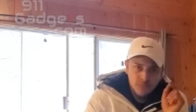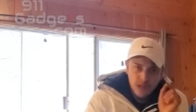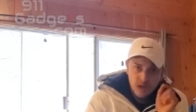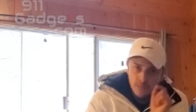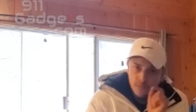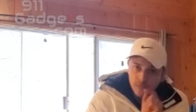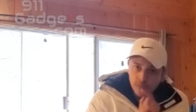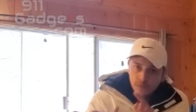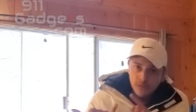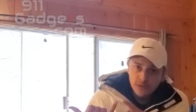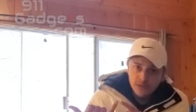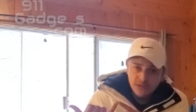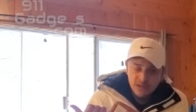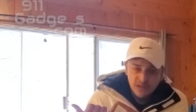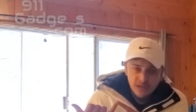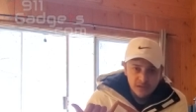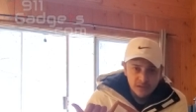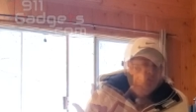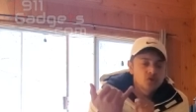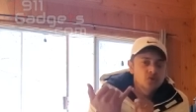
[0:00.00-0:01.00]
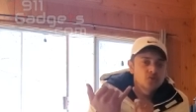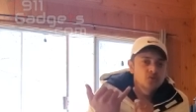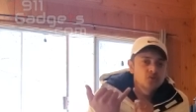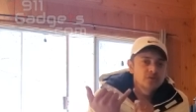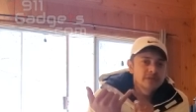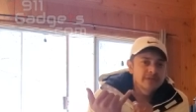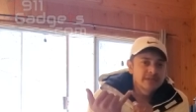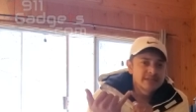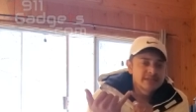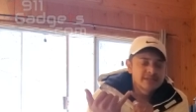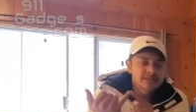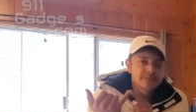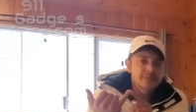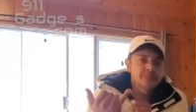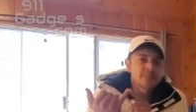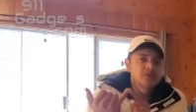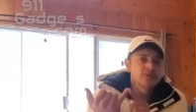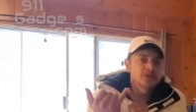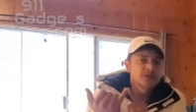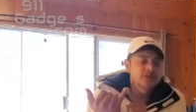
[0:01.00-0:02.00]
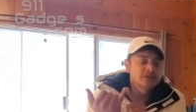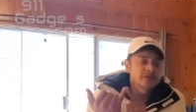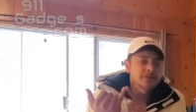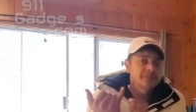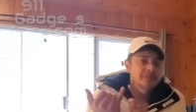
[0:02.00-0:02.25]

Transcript: Number one thing, you need to put your